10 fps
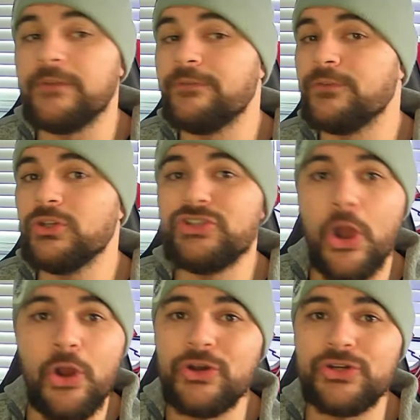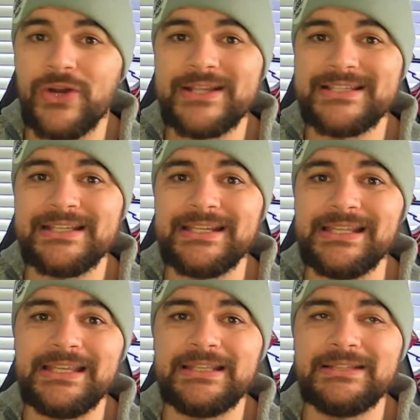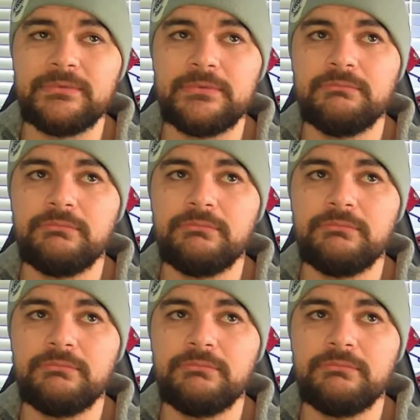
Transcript: if you don't address it, it can